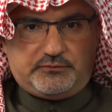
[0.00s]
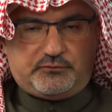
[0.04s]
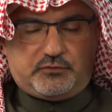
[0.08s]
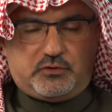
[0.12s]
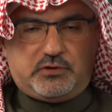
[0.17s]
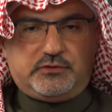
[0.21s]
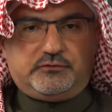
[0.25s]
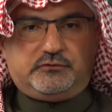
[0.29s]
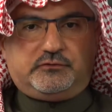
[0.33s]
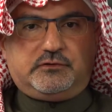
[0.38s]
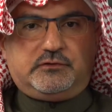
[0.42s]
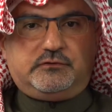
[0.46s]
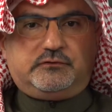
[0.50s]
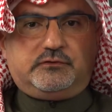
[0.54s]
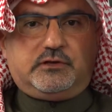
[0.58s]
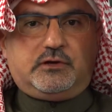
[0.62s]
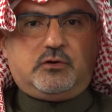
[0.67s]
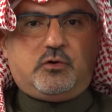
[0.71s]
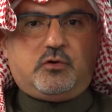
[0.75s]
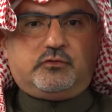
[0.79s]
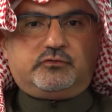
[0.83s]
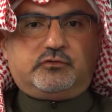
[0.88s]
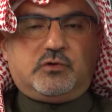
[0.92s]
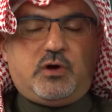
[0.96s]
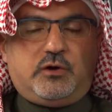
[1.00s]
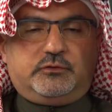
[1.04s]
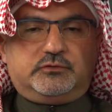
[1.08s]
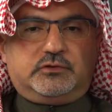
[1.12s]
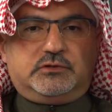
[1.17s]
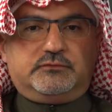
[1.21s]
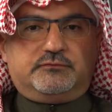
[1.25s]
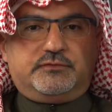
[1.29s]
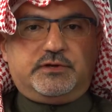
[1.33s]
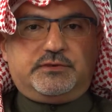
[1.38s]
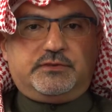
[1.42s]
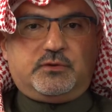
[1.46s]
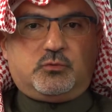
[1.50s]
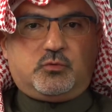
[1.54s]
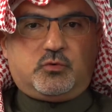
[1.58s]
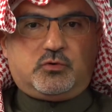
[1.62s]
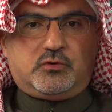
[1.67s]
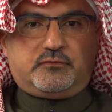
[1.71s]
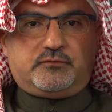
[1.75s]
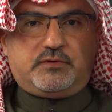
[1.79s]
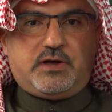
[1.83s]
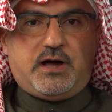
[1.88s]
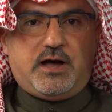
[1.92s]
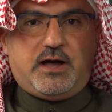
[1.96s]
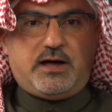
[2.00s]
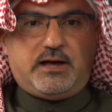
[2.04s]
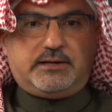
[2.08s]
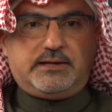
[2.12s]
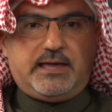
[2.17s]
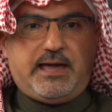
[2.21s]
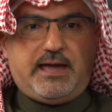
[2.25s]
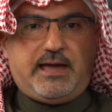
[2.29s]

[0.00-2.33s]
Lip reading: for instance, and also how to defend the Word of God.